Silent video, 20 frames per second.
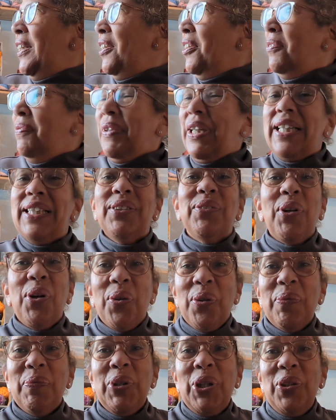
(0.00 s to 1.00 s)
It is
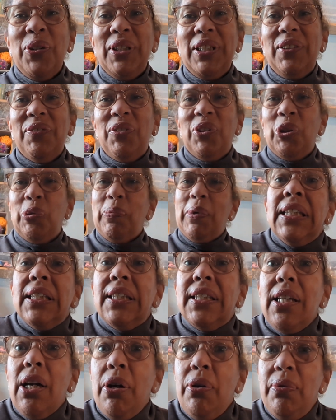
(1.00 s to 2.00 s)
rather beautiful.
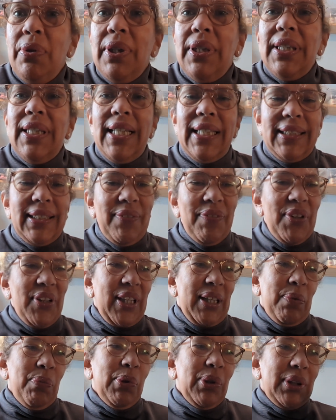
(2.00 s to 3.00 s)
So let's have a
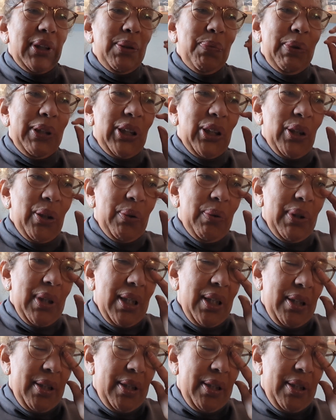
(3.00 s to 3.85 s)
think. What did we do?